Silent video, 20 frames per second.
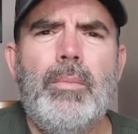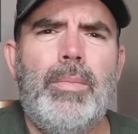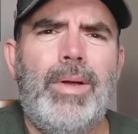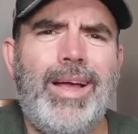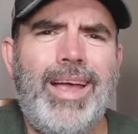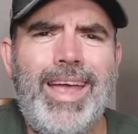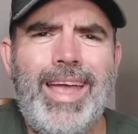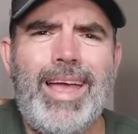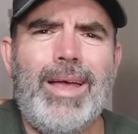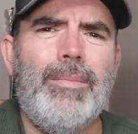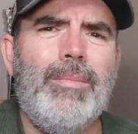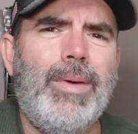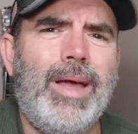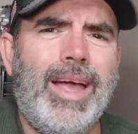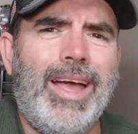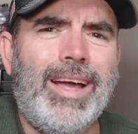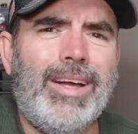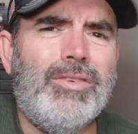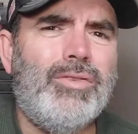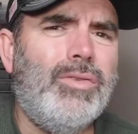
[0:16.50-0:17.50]
but I am
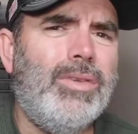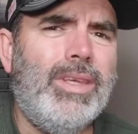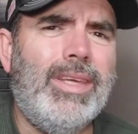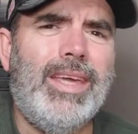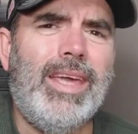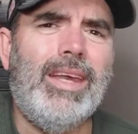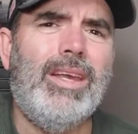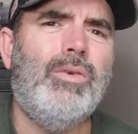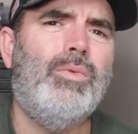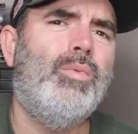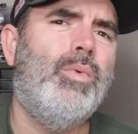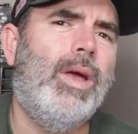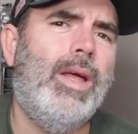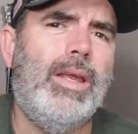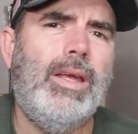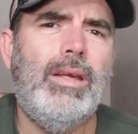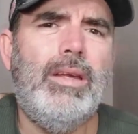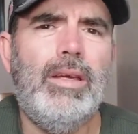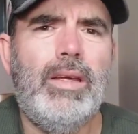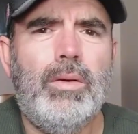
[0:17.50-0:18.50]
actually getting
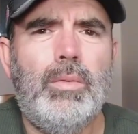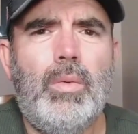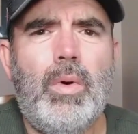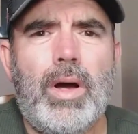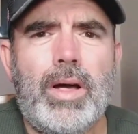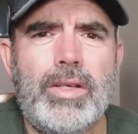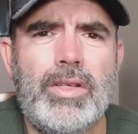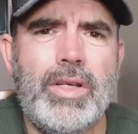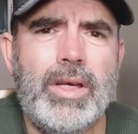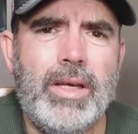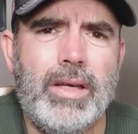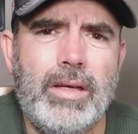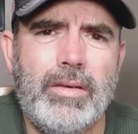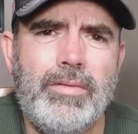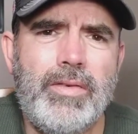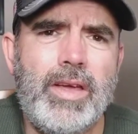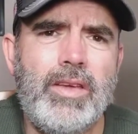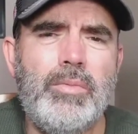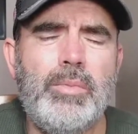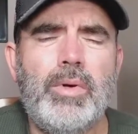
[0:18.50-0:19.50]
ready to watch a
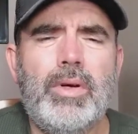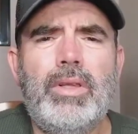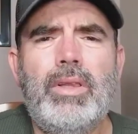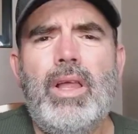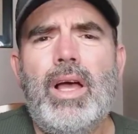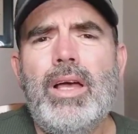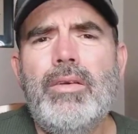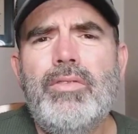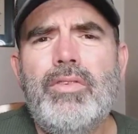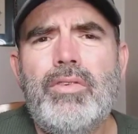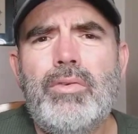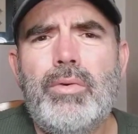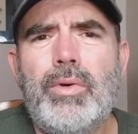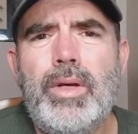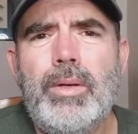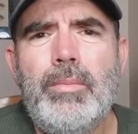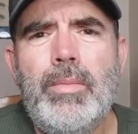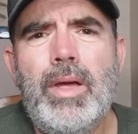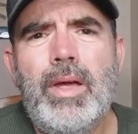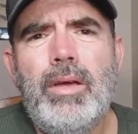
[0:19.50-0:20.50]
Facebook live
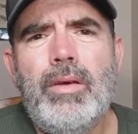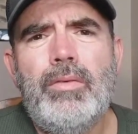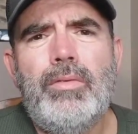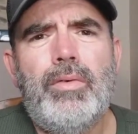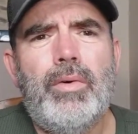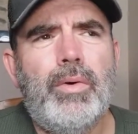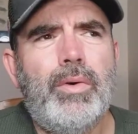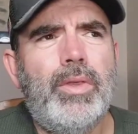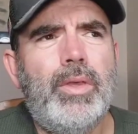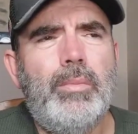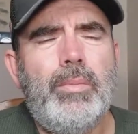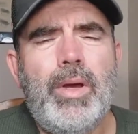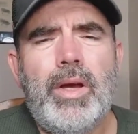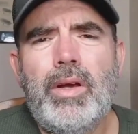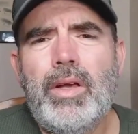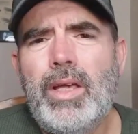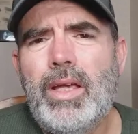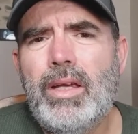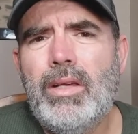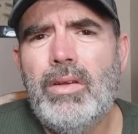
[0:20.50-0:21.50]
stream for the
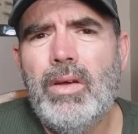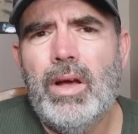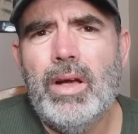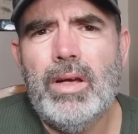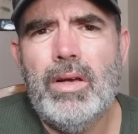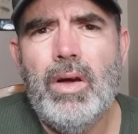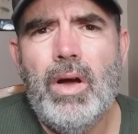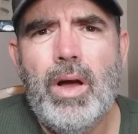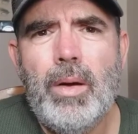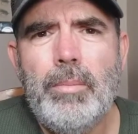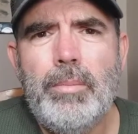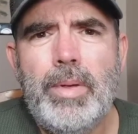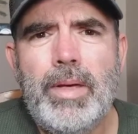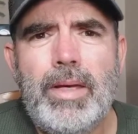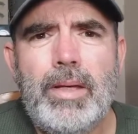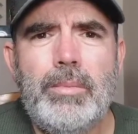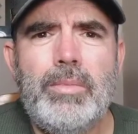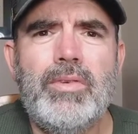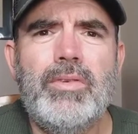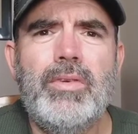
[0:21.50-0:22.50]
BeerGeek.com
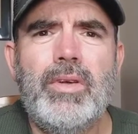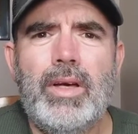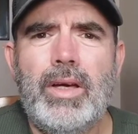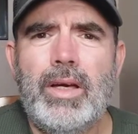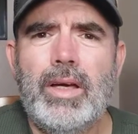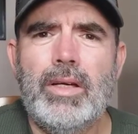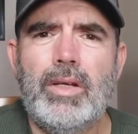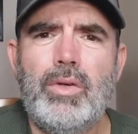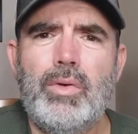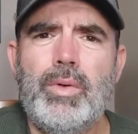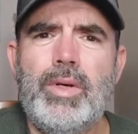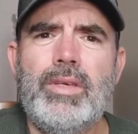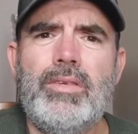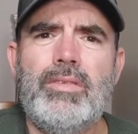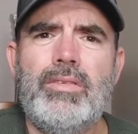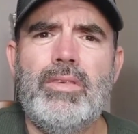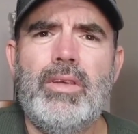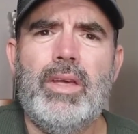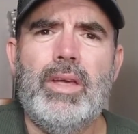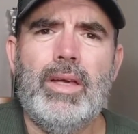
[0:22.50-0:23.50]
peeps, uh,
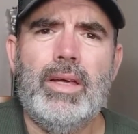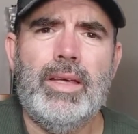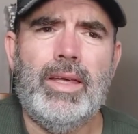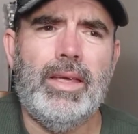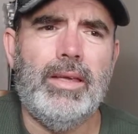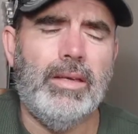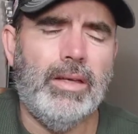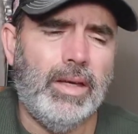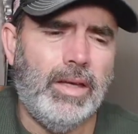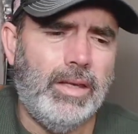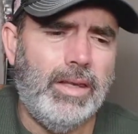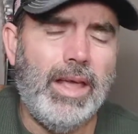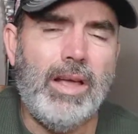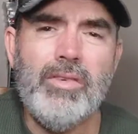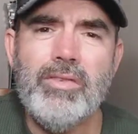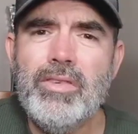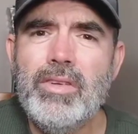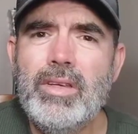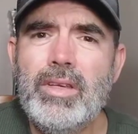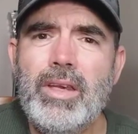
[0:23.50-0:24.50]
Chris uh, uh,
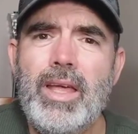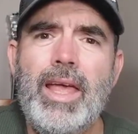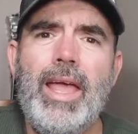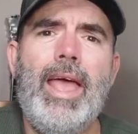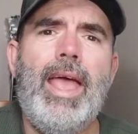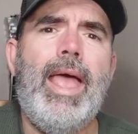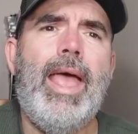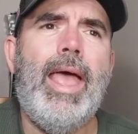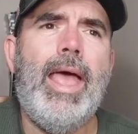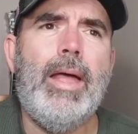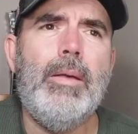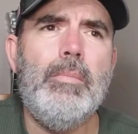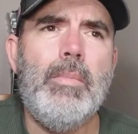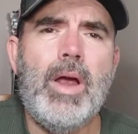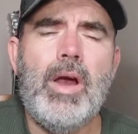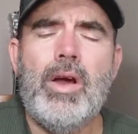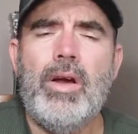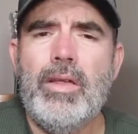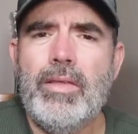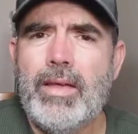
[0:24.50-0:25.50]
Nelson and
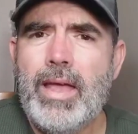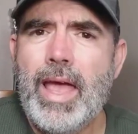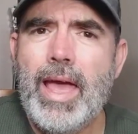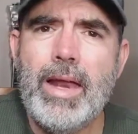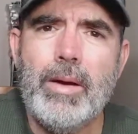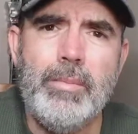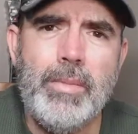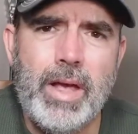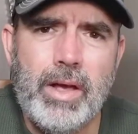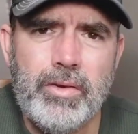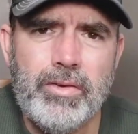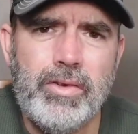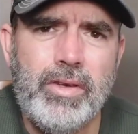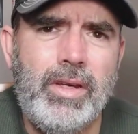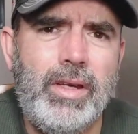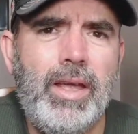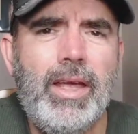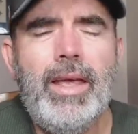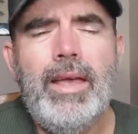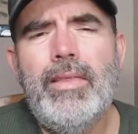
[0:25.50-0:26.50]
Meredith Canham
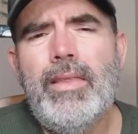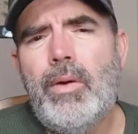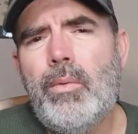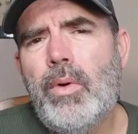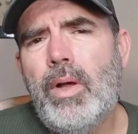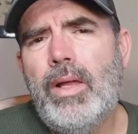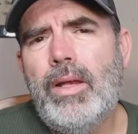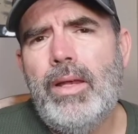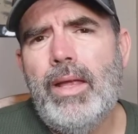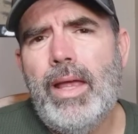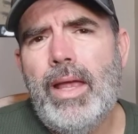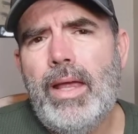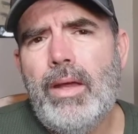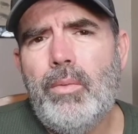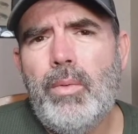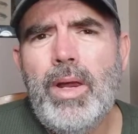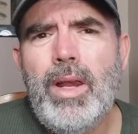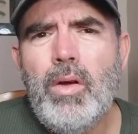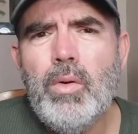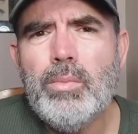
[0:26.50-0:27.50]
Nelson. They run a
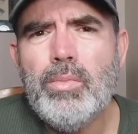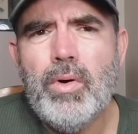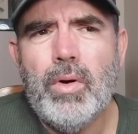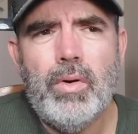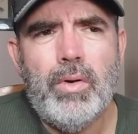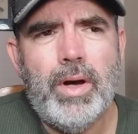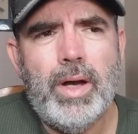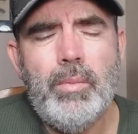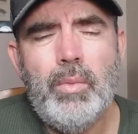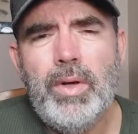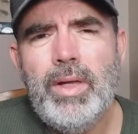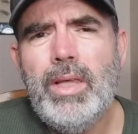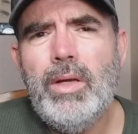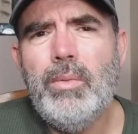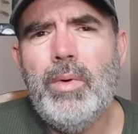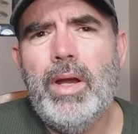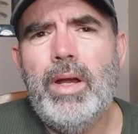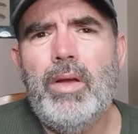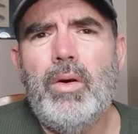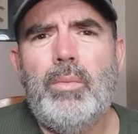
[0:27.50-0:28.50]
radio program, weekly
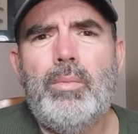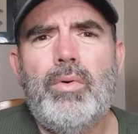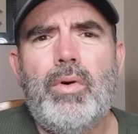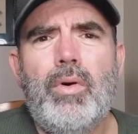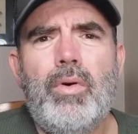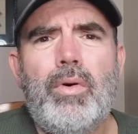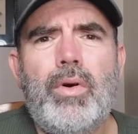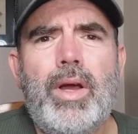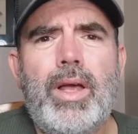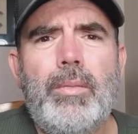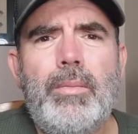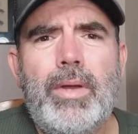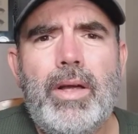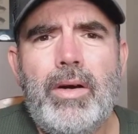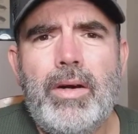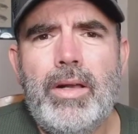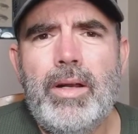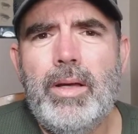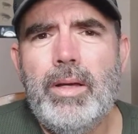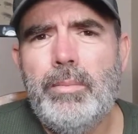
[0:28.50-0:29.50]
radio program
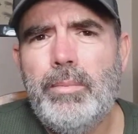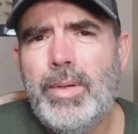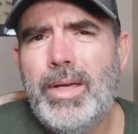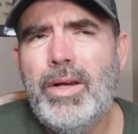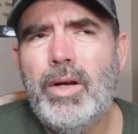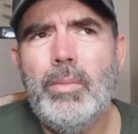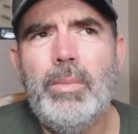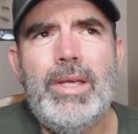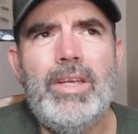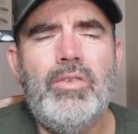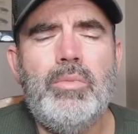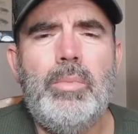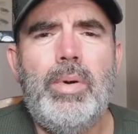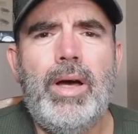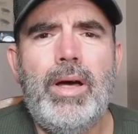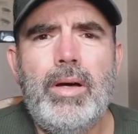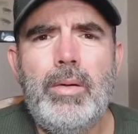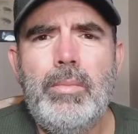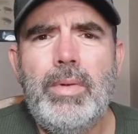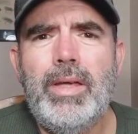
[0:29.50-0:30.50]
down at uh, Peter B's
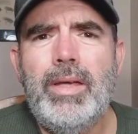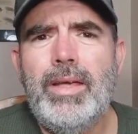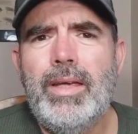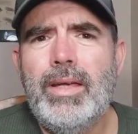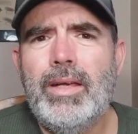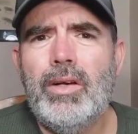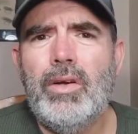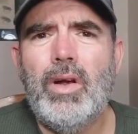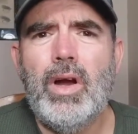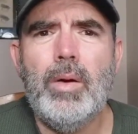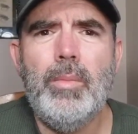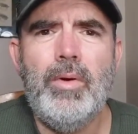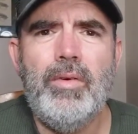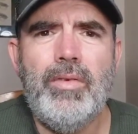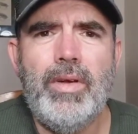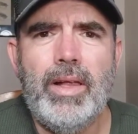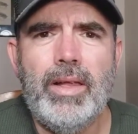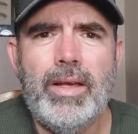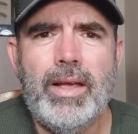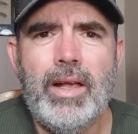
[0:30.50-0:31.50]
Pub in Carmel
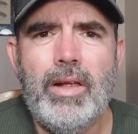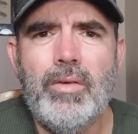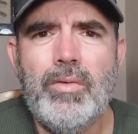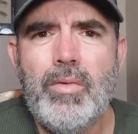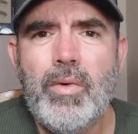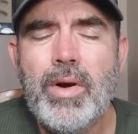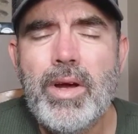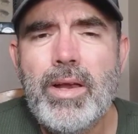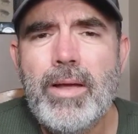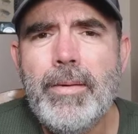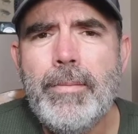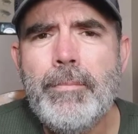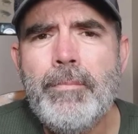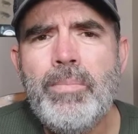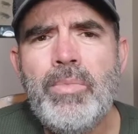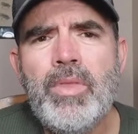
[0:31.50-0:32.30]
Valley, California,